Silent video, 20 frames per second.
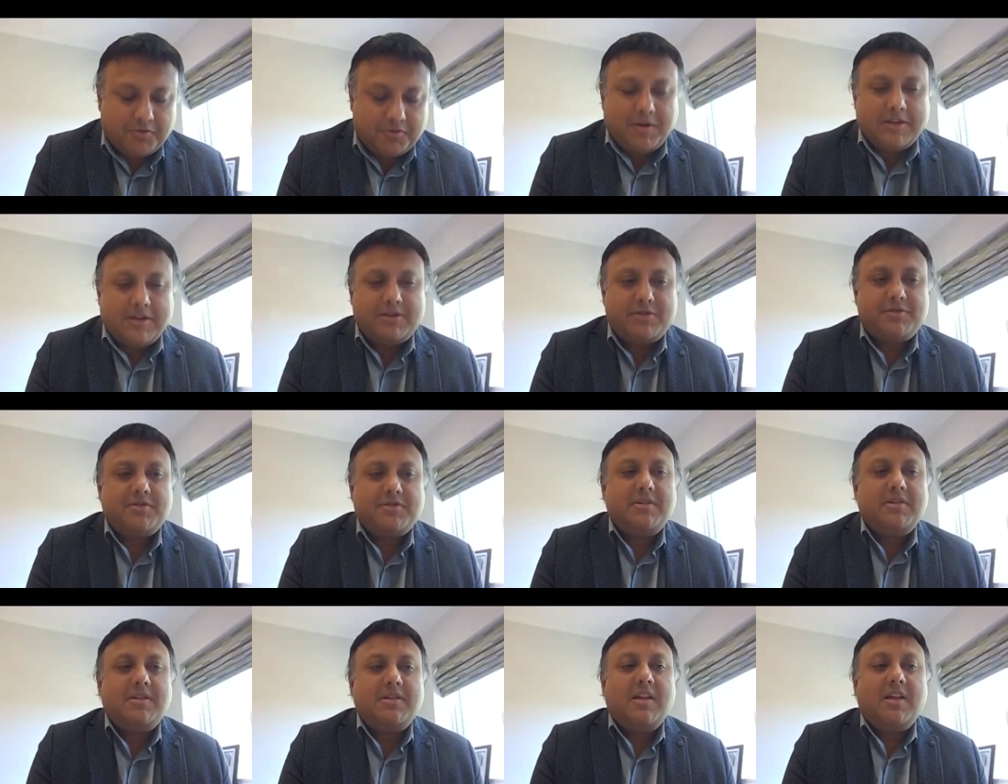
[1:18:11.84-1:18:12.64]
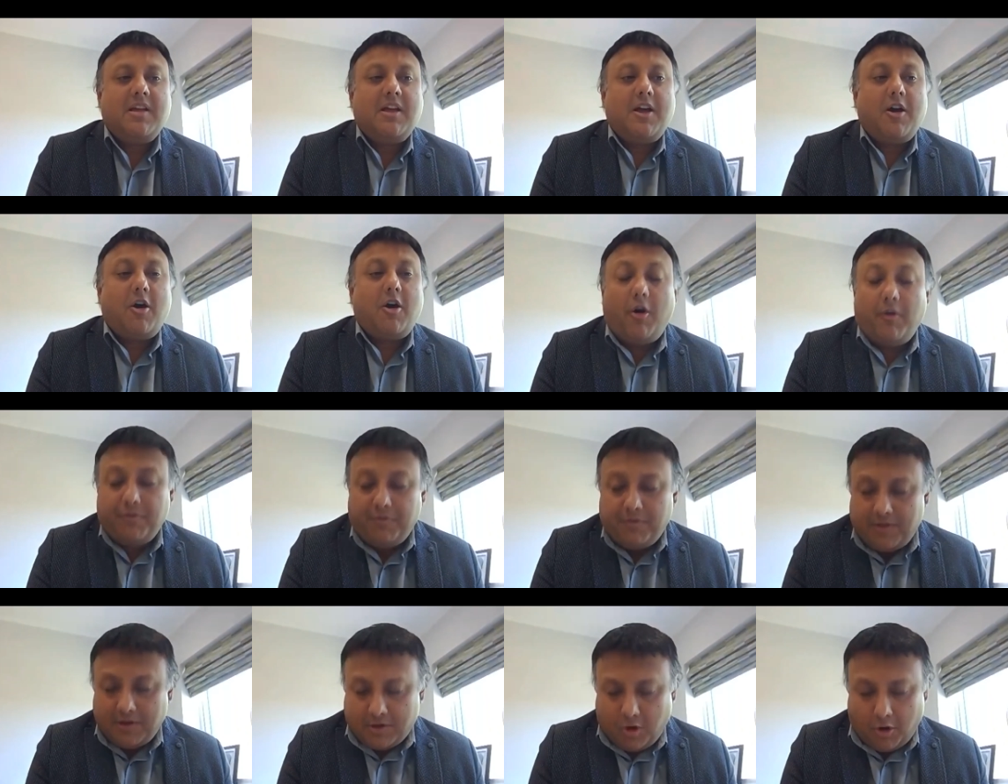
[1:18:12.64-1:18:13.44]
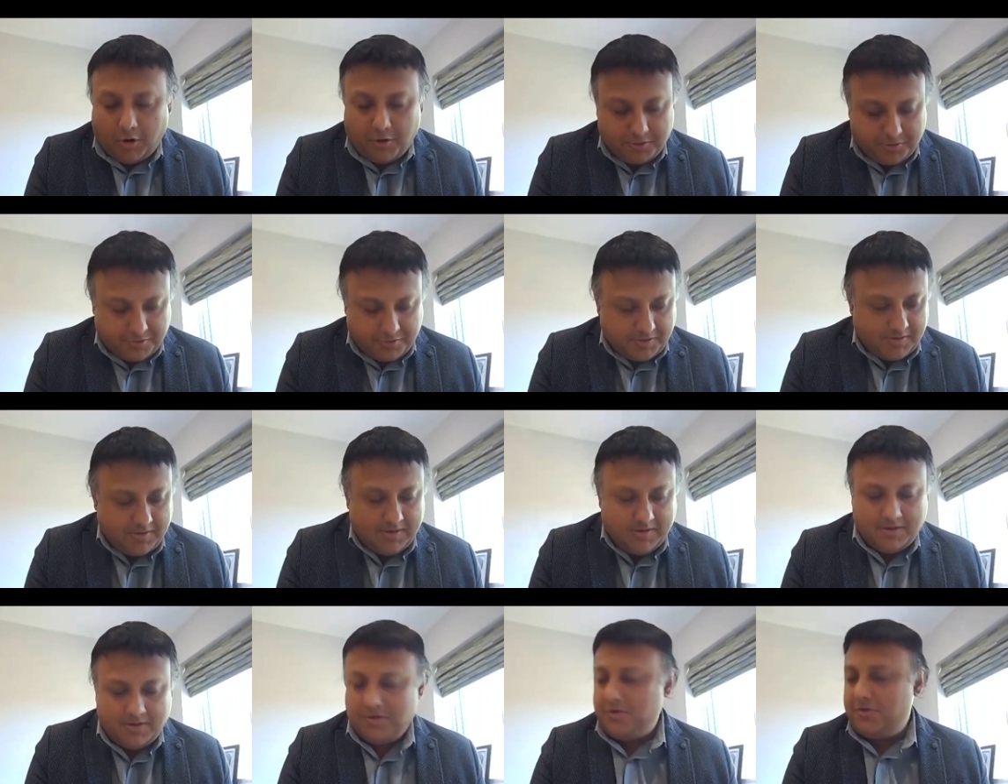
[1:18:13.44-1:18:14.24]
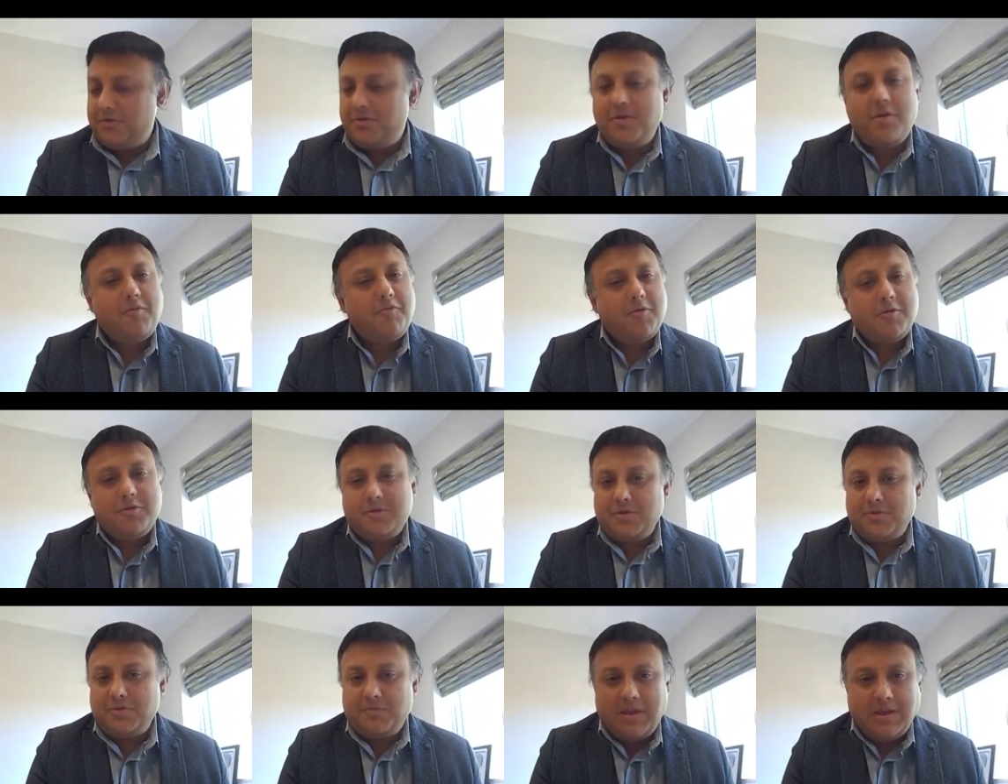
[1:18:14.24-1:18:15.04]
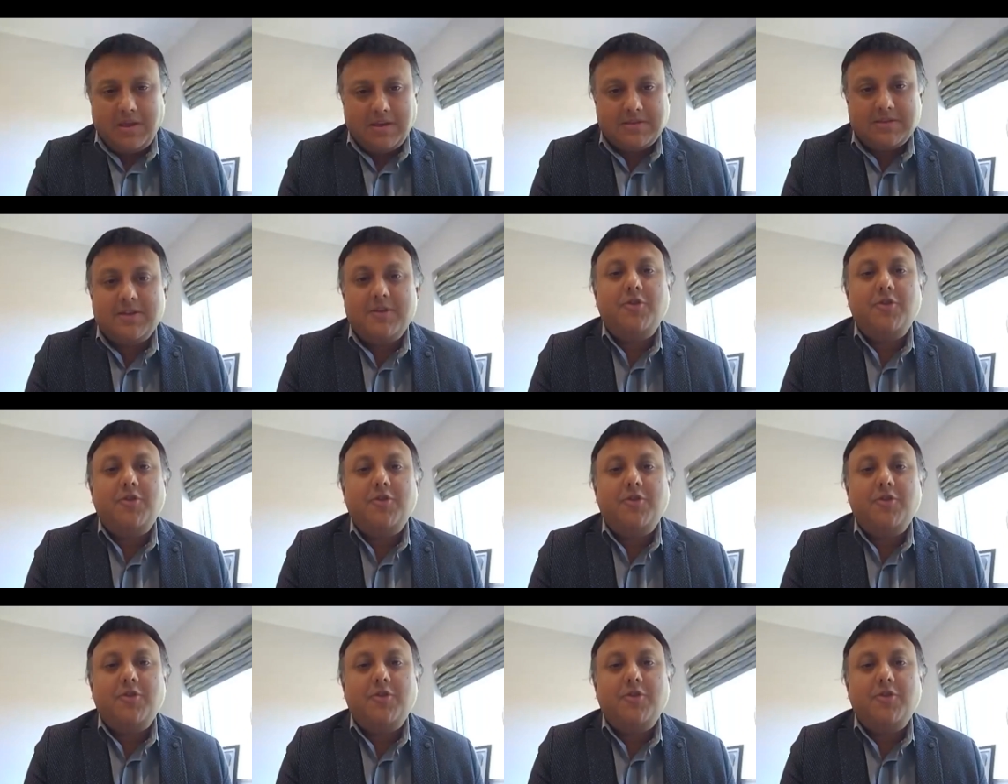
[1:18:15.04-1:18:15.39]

question. On the contrary, you don't want to wait.